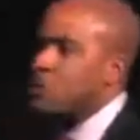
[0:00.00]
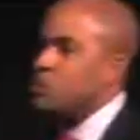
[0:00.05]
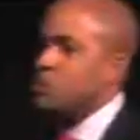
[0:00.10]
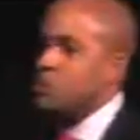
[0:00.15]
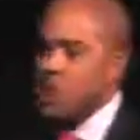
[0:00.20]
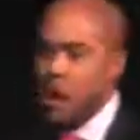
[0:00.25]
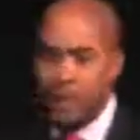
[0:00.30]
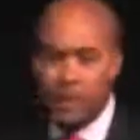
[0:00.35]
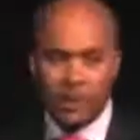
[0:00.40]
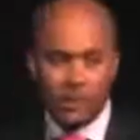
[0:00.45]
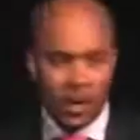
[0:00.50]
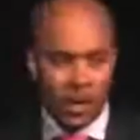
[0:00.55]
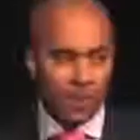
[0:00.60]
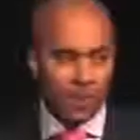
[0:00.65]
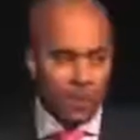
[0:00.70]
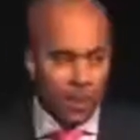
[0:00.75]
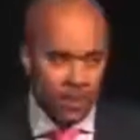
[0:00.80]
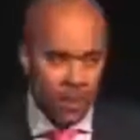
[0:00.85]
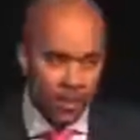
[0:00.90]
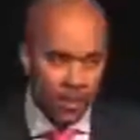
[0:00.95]
you doubled
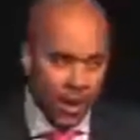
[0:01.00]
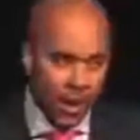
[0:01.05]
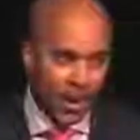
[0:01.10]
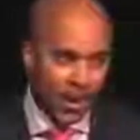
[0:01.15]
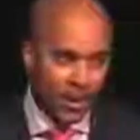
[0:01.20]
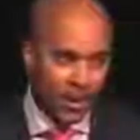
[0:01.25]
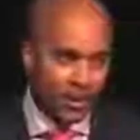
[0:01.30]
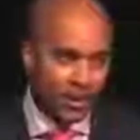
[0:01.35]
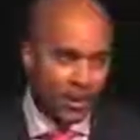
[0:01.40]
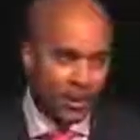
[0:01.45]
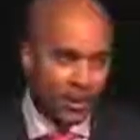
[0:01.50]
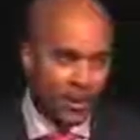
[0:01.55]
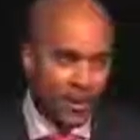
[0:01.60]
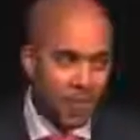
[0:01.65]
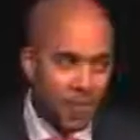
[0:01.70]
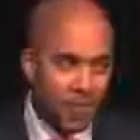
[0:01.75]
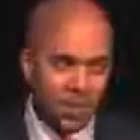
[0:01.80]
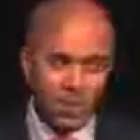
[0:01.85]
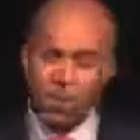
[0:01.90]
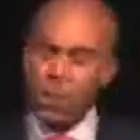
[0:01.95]
up. Am I right?
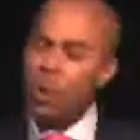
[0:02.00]
Yes.